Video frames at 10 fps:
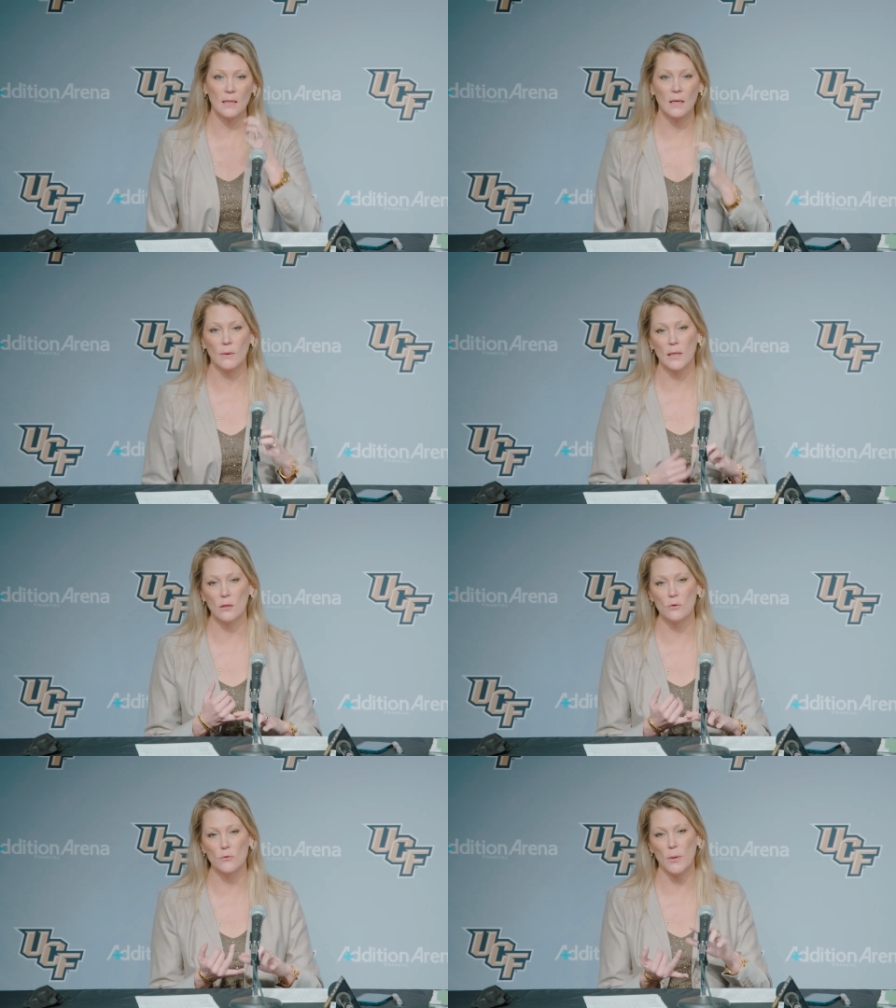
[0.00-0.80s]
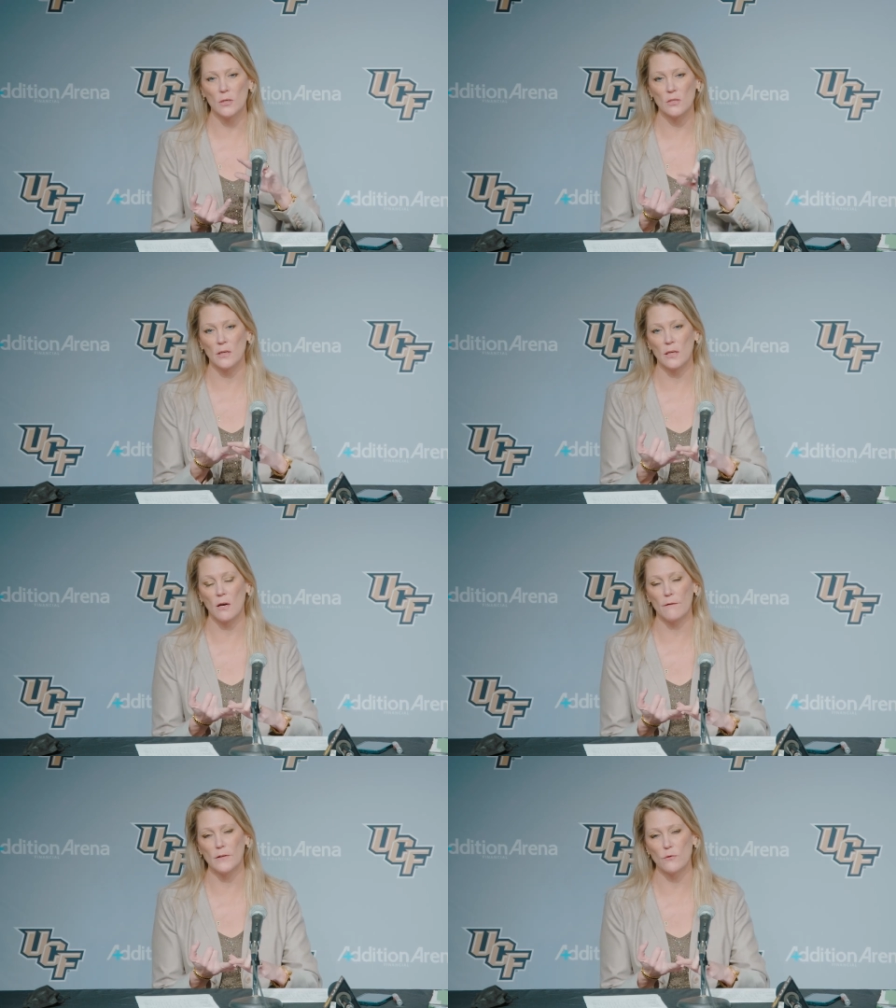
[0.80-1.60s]
They were getting loose balls, they were getting
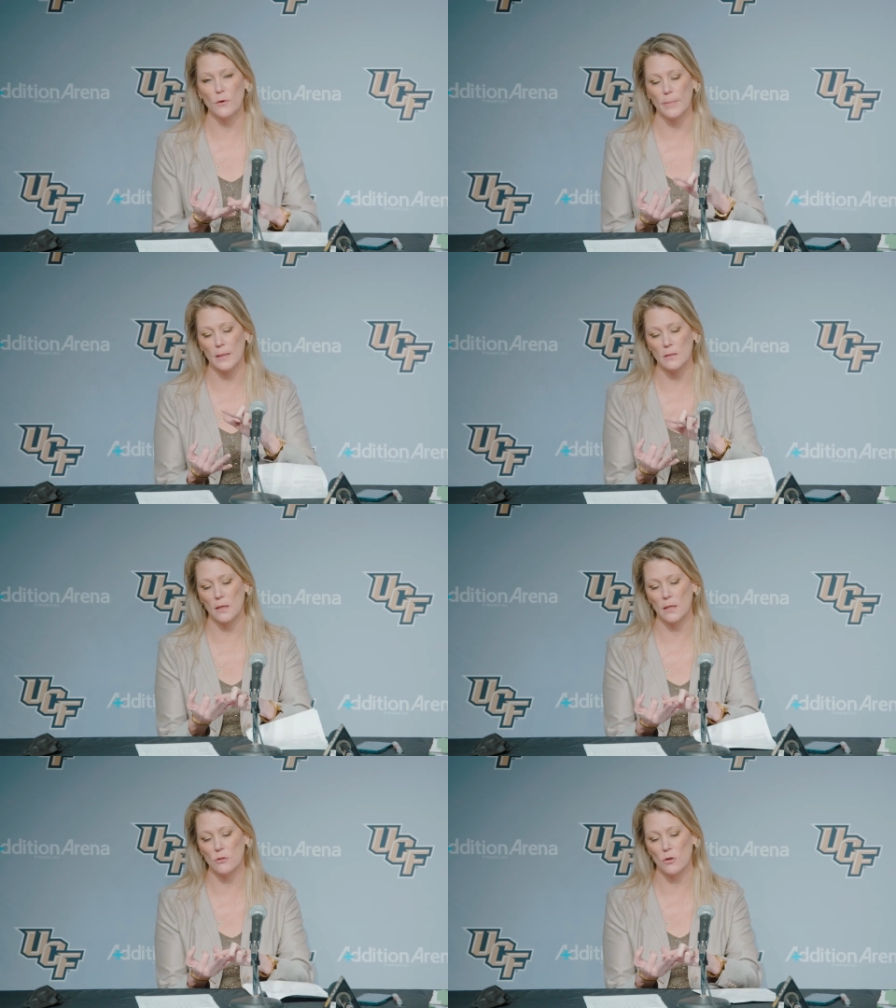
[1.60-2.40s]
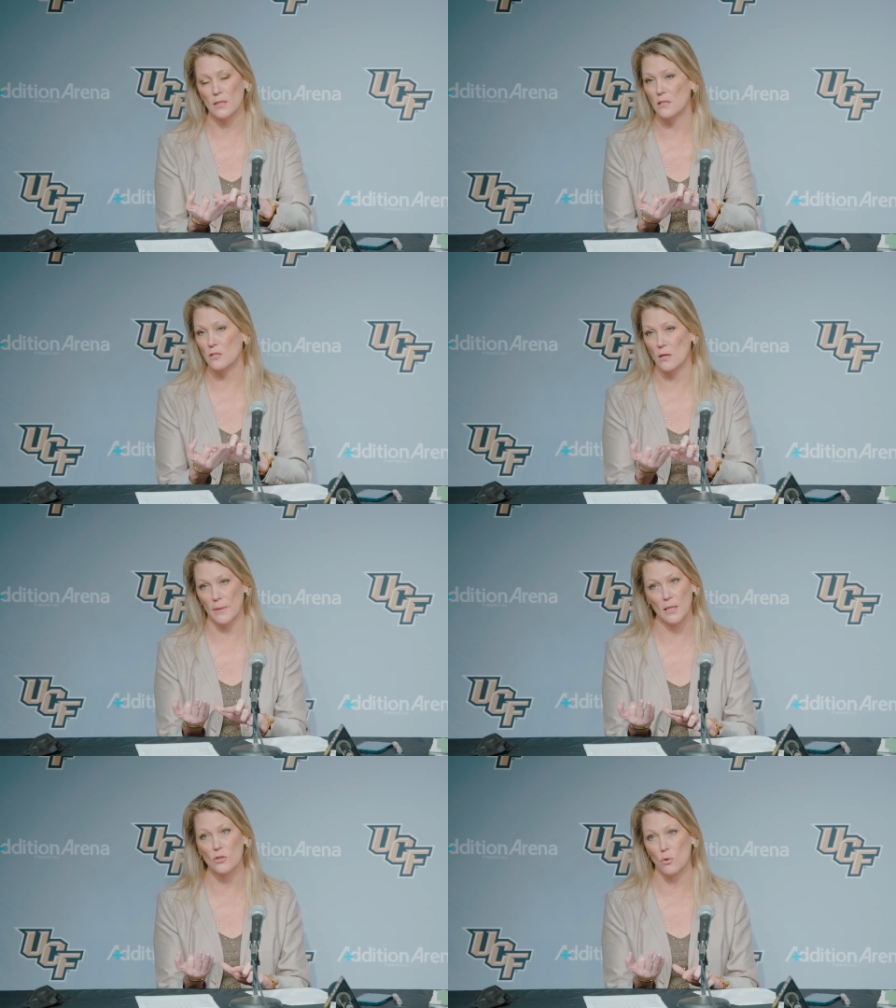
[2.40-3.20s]
offensive rebounds, they were getting transition. I mean,
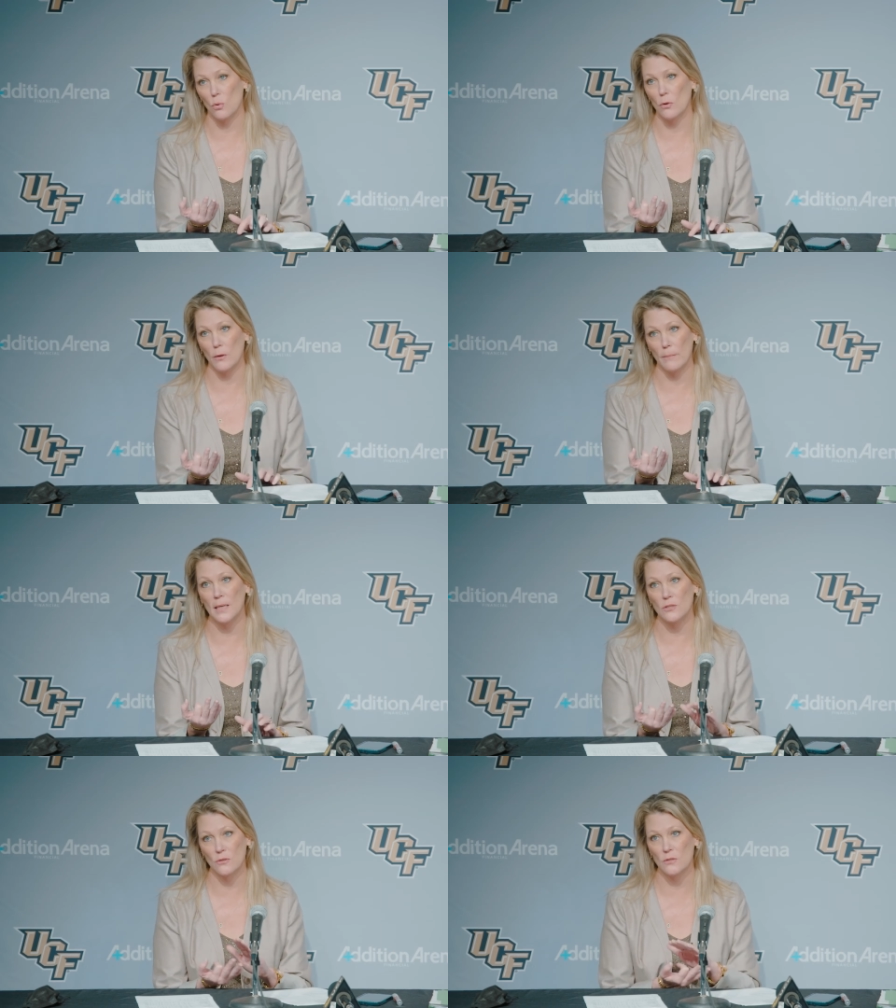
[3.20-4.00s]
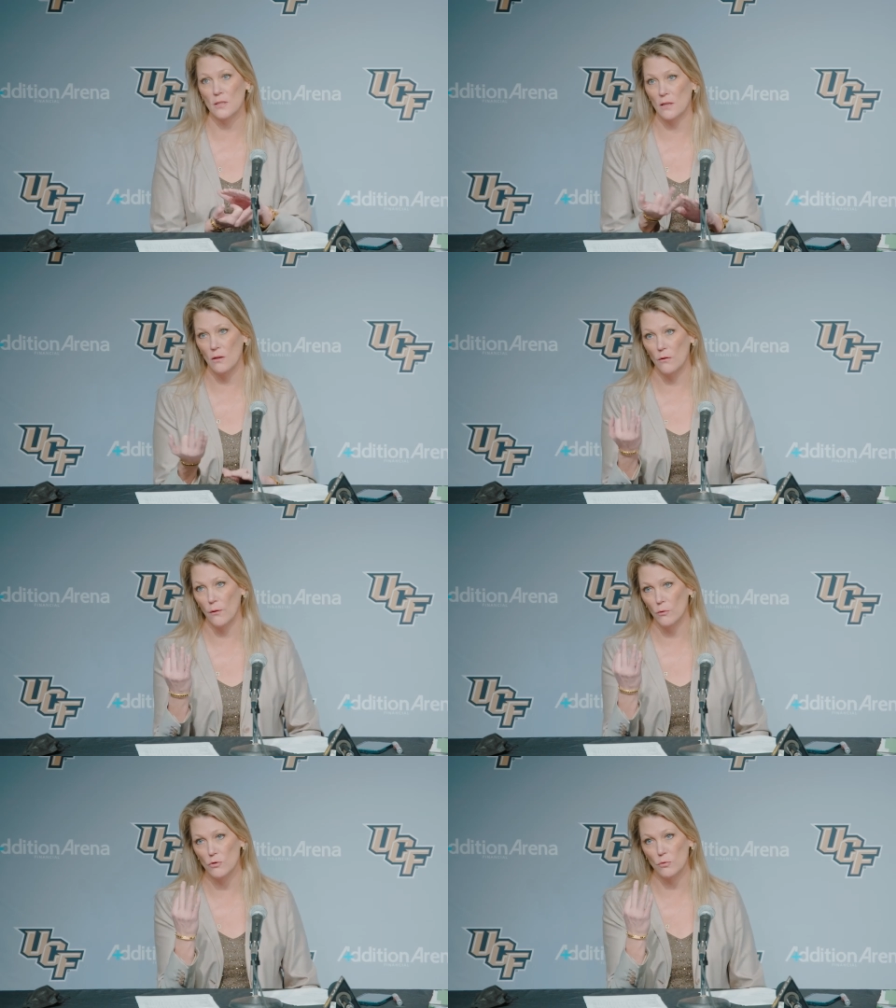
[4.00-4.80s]
they score, they're monsters in, in
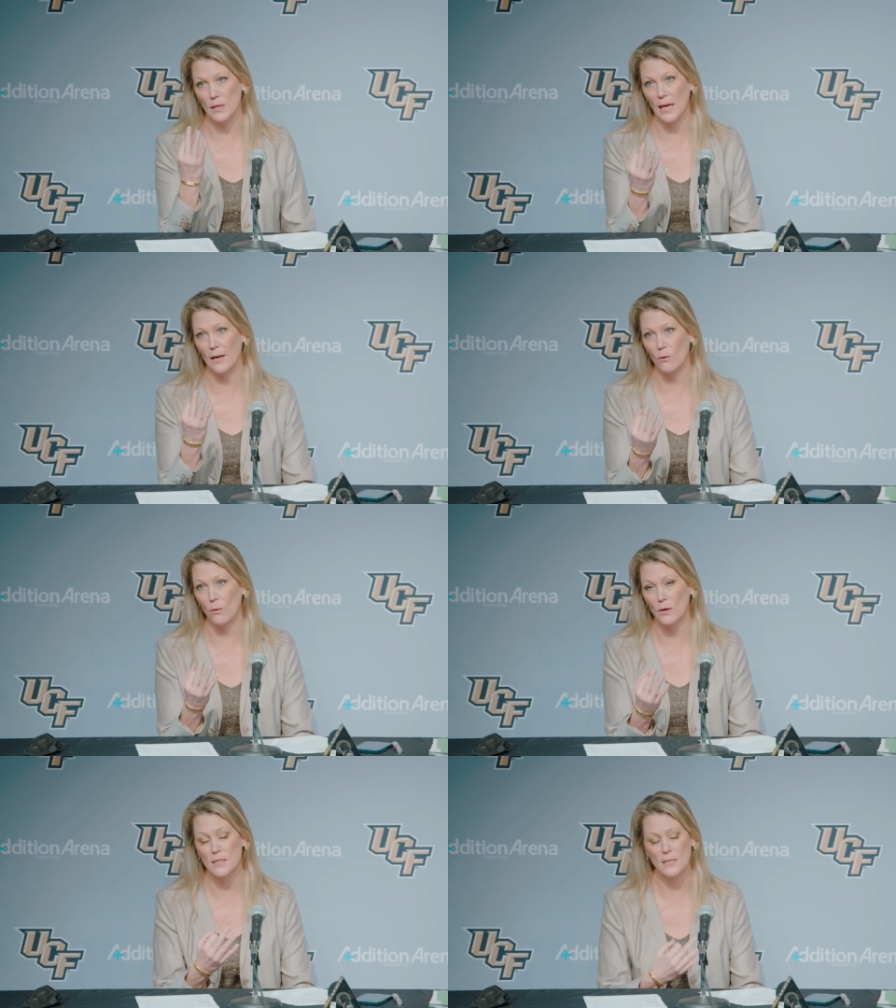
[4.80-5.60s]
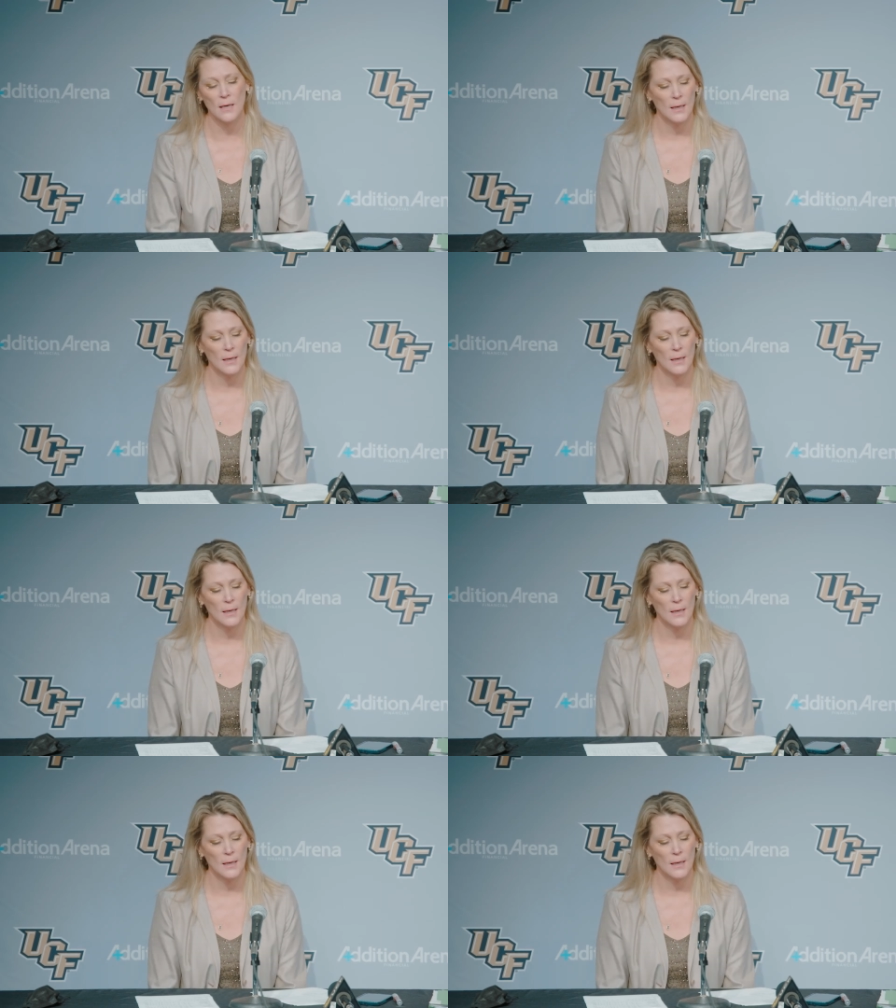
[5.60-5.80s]
those three categories.